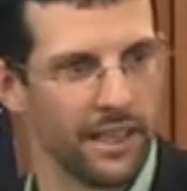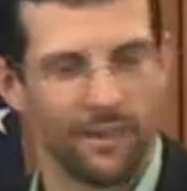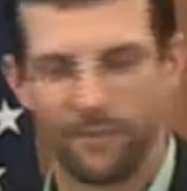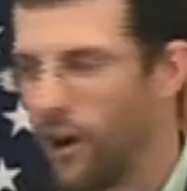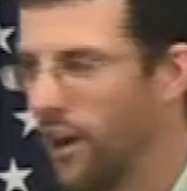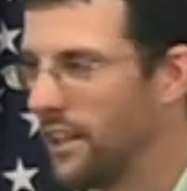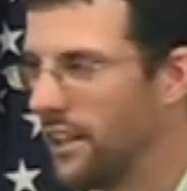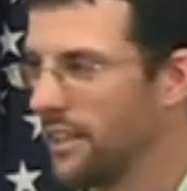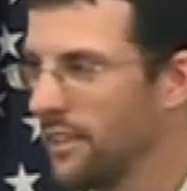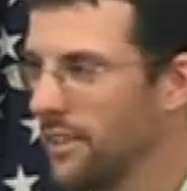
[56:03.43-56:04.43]
of
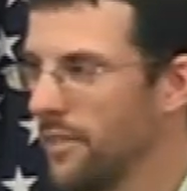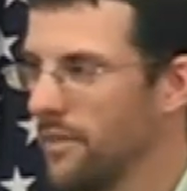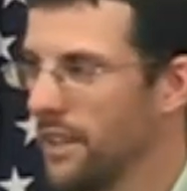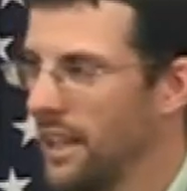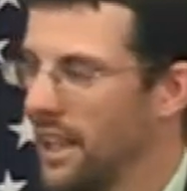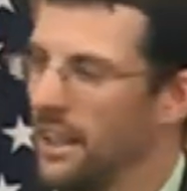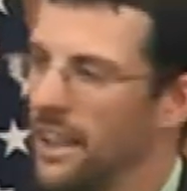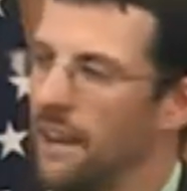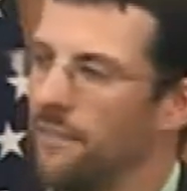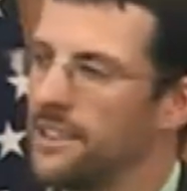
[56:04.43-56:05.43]
gardening. That
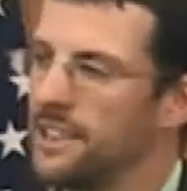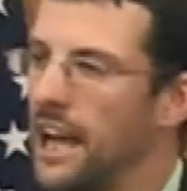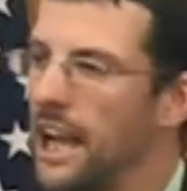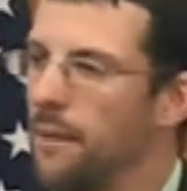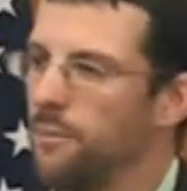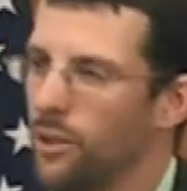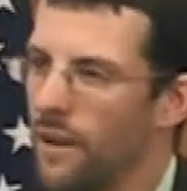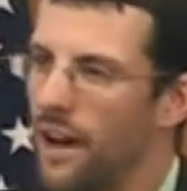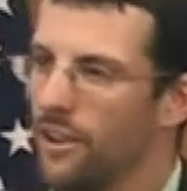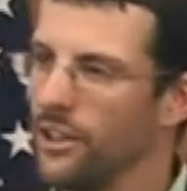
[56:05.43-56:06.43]
every time you're
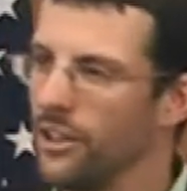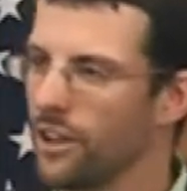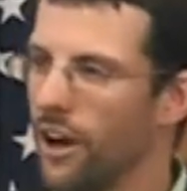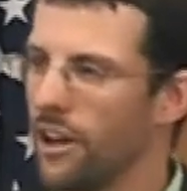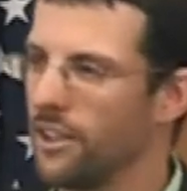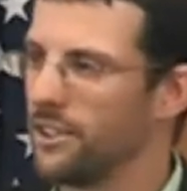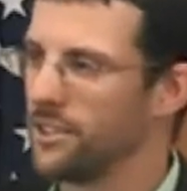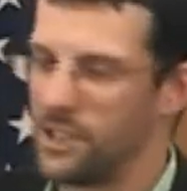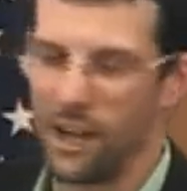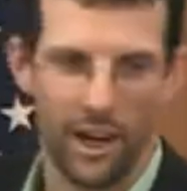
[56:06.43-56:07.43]
out in your garden
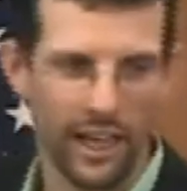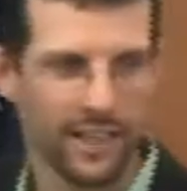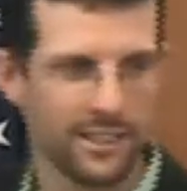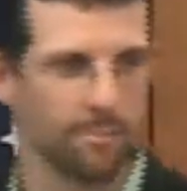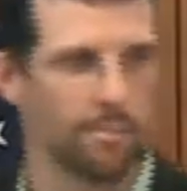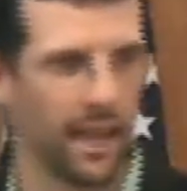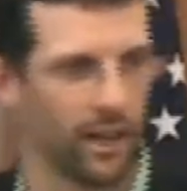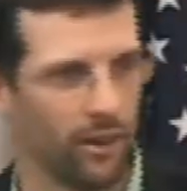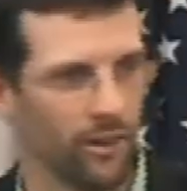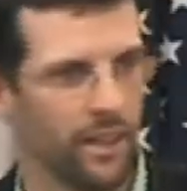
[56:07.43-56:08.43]
staring at a
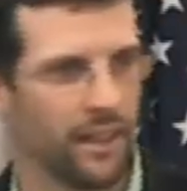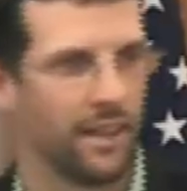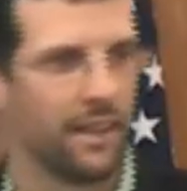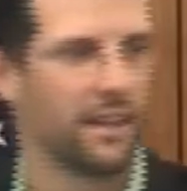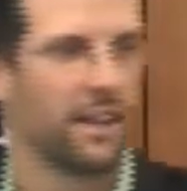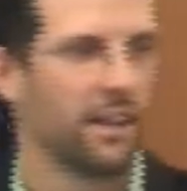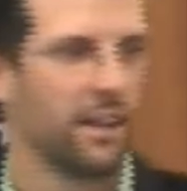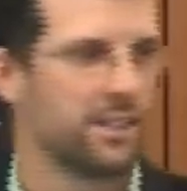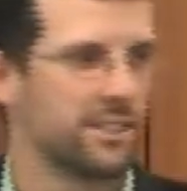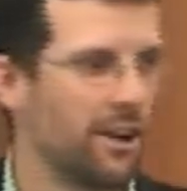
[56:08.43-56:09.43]
tomato,
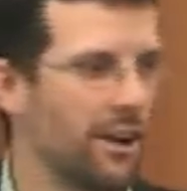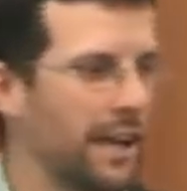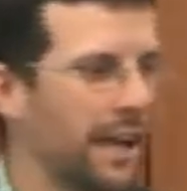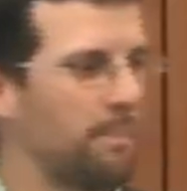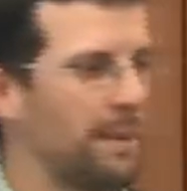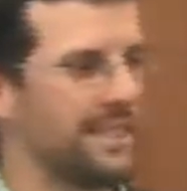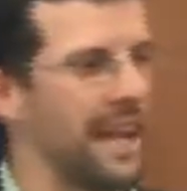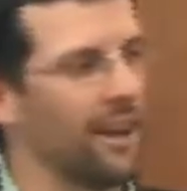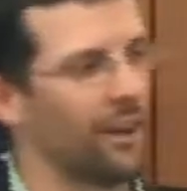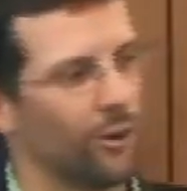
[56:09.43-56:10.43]
staring at a
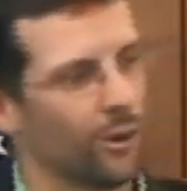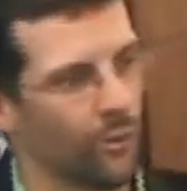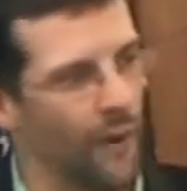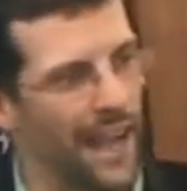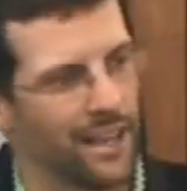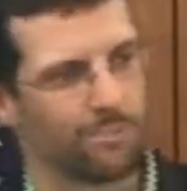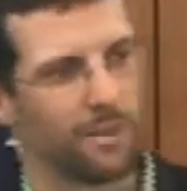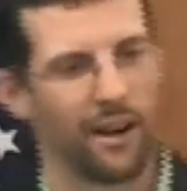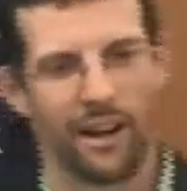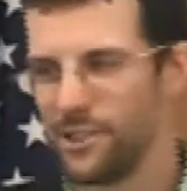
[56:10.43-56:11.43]
potato or
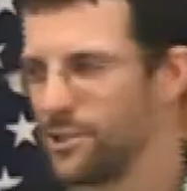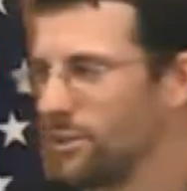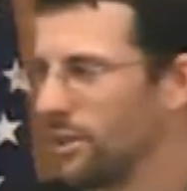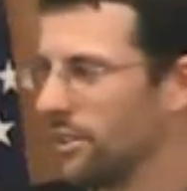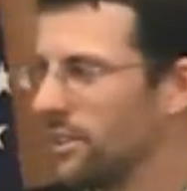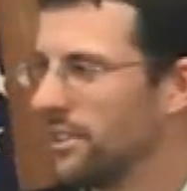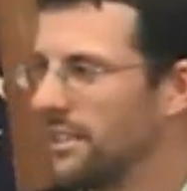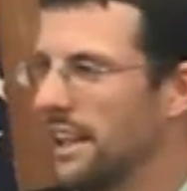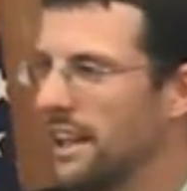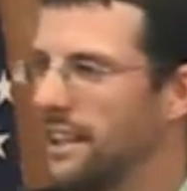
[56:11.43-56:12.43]
raspberries or
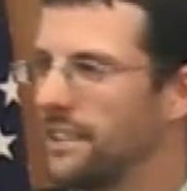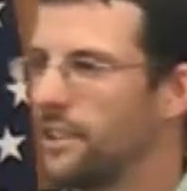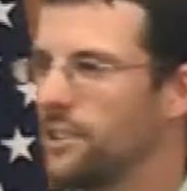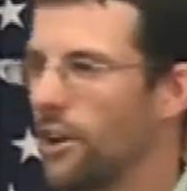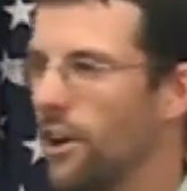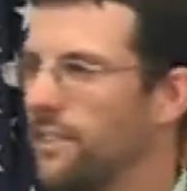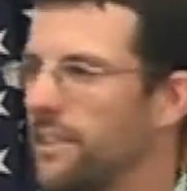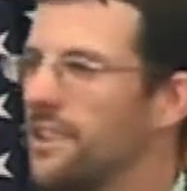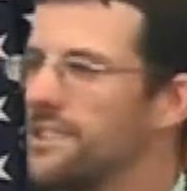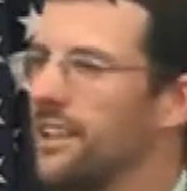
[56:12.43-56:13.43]
digging in the dirt,
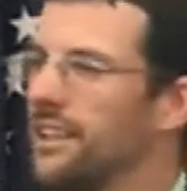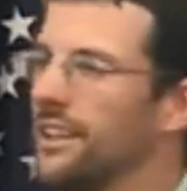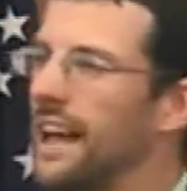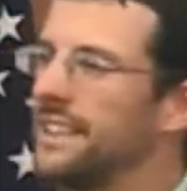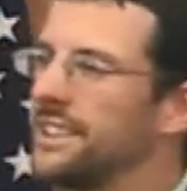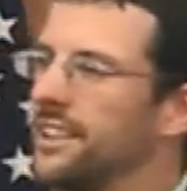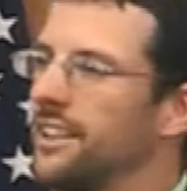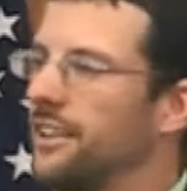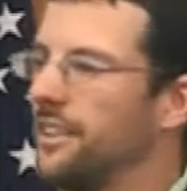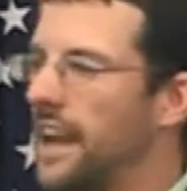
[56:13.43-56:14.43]
there is a
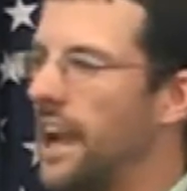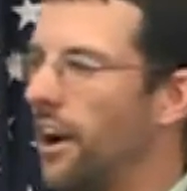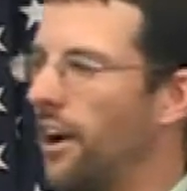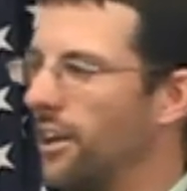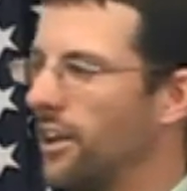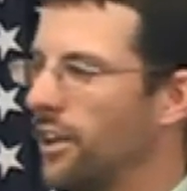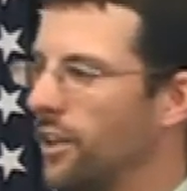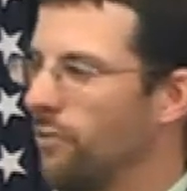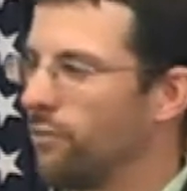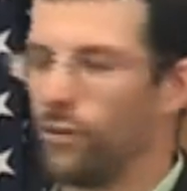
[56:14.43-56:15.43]
lesson there
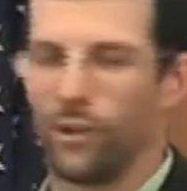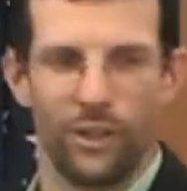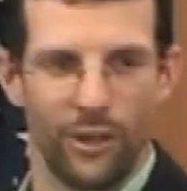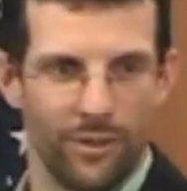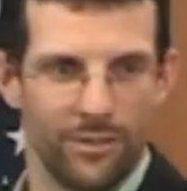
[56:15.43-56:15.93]
for you.